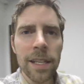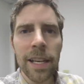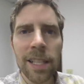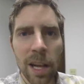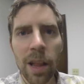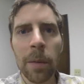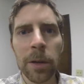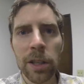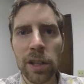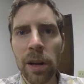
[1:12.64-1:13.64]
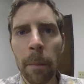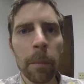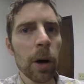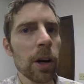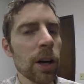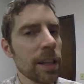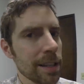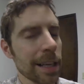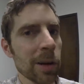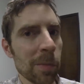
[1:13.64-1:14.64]
six kilometers per
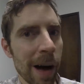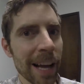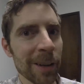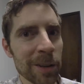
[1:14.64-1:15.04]
single mile.